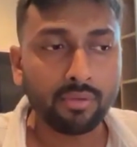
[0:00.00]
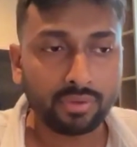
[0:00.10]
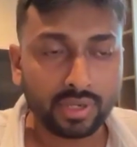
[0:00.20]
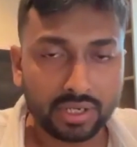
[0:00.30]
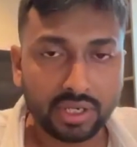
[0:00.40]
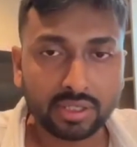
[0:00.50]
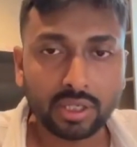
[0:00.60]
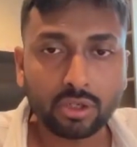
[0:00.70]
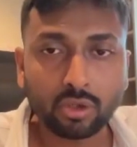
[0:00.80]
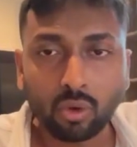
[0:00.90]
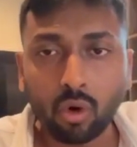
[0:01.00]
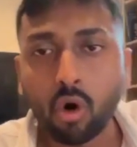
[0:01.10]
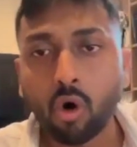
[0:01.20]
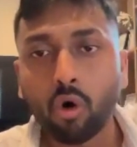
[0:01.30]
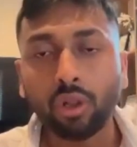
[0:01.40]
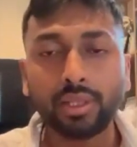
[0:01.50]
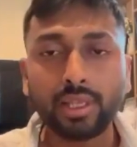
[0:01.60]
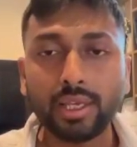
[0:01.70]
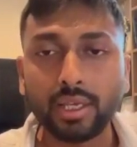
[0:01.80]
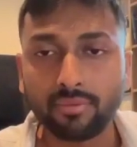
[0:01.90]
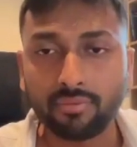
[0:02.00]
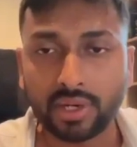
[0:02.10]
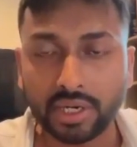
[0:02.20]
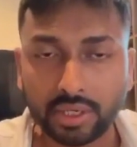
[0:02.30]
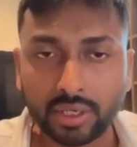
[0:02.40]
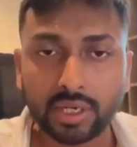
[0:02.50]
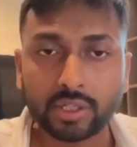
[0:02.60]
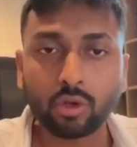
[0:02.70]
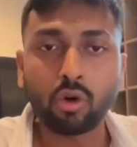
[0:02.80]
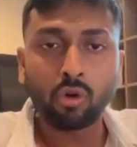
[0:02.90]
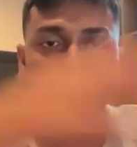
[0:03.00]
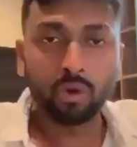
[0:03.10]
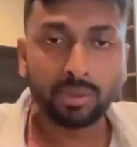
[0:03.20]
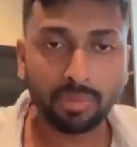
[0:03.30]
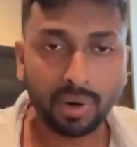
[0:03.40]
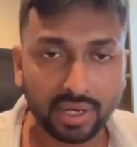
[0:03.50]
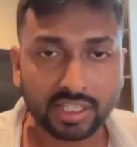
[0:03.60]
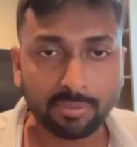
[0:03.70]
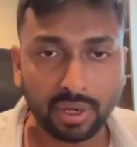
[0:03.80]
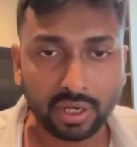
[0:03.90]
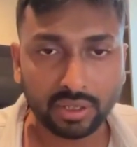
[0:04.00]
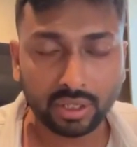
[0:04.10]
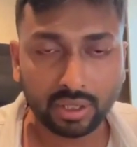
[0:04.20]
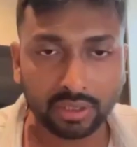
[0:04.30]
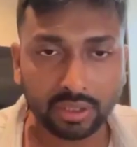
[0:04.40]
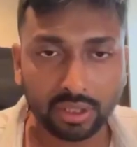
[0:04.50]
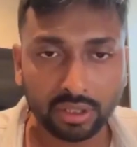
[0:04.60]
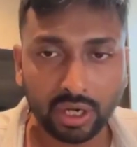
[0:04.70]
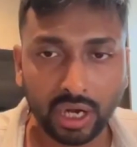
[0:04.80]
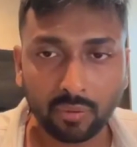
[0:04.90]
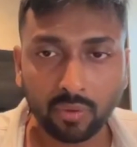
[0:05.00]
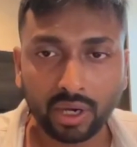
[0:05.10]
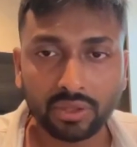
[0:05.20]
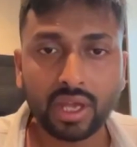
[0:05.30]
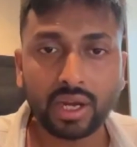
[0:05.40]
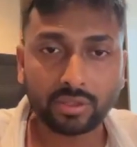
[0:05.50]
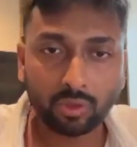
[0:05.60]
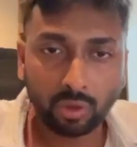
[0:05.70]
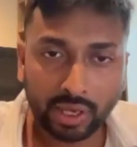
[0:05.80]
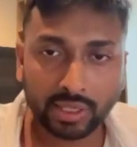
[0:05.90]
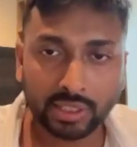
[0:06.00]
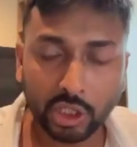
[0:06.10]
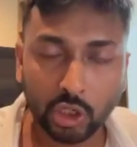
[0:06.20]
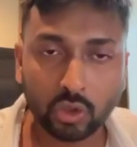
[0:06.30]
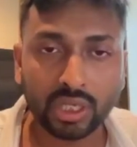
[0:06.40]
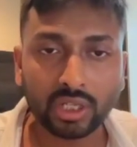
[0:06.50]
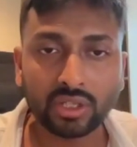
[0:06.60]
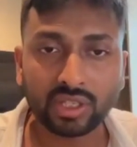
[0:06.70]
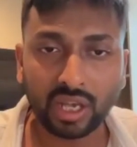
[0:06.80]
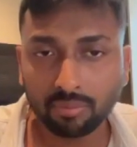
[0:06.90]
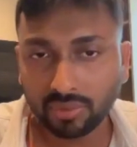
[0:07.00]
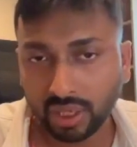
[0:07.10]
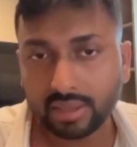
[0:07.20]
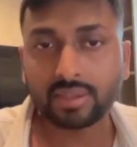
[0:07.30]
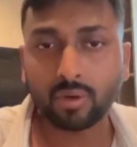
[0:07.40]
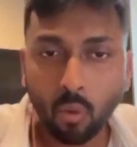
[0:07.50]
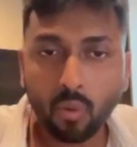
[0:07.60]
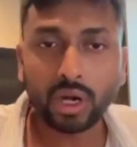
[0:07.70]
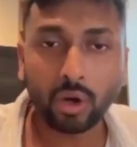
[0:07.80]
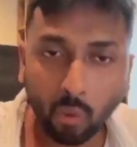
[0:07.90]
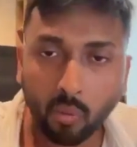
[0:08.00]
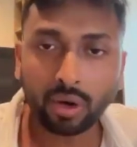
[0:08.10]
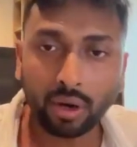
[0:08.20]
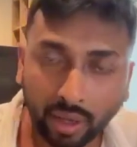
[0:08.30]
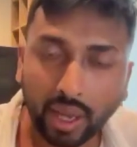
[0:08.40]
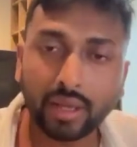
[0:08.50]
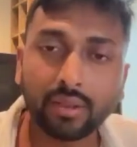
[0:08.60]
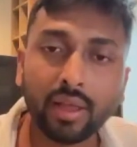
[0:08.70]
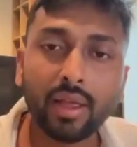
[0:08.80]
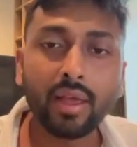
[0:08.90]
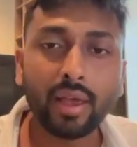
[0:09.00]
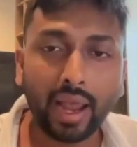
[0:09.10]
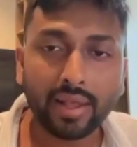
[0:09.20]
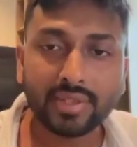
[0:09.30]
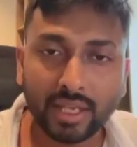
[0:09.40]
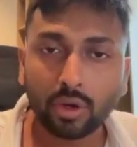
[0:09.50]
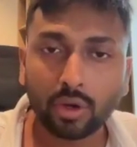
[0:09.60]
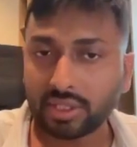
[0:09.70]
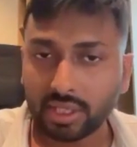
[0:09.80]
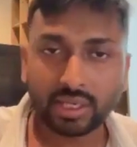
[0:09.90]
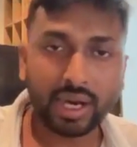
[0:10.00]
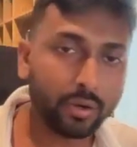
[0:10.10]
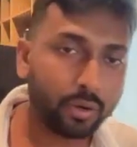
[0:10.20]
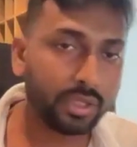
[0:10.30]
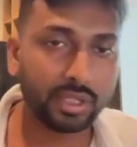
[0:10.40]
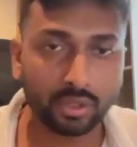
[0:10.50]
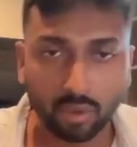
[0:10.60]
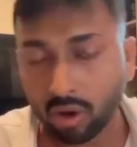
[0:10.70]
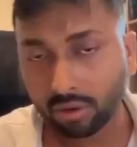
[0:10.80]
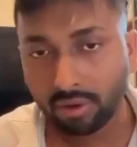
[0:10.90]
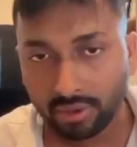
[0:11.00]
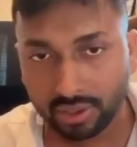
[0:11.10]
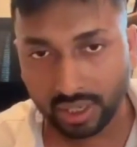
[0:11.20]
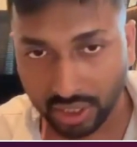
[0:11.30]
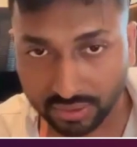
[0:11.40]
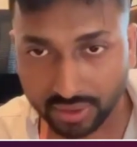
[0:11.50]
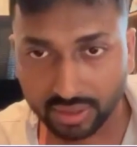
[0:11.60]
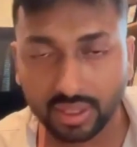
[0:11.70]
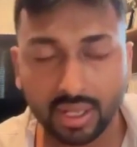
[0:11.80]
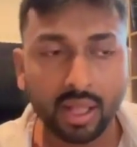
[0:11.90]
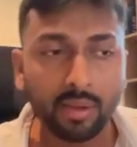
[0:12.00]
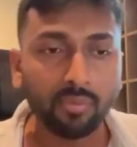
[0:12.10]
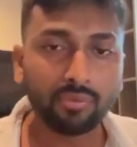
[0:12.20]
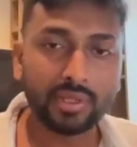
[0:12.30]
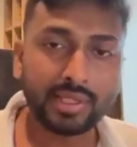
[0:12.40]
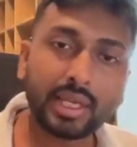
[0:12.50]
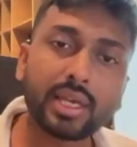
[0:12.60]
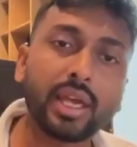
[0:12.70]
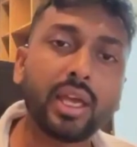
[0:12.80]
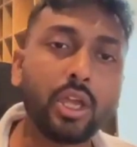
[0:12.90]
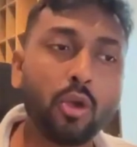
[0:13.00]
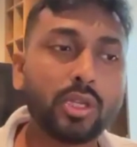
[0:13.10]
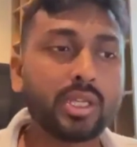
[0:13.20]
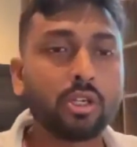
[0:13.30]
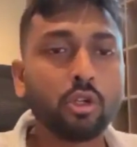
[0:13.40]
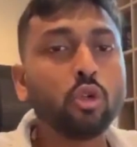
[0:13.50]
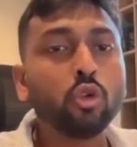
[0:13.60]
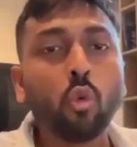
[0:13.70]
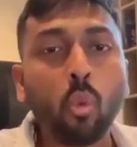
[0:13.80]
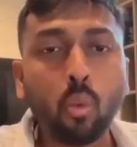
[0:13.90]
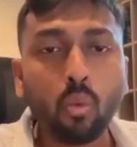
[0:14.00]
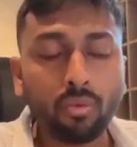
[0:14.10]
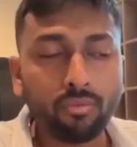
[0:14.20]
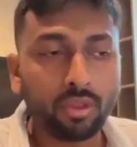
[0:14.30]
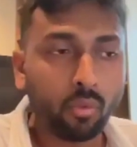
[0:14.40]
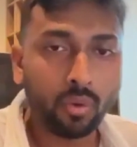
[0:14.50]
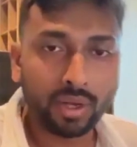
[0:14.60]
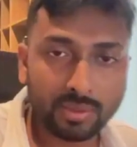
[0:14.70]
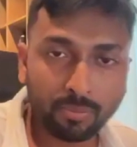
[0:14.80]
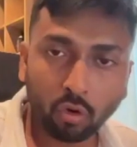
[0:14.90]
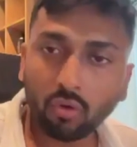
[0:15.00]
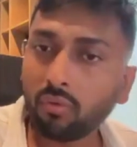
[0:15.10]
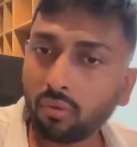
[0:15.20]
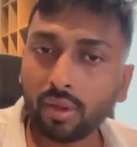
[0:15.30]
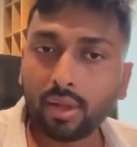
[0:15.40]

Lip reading: transactions to all the validators or all the participant in the network, and they are executing the same things over and over again and saying, okay, this is right or this is wrong transactions. But with zk, you just do one proof.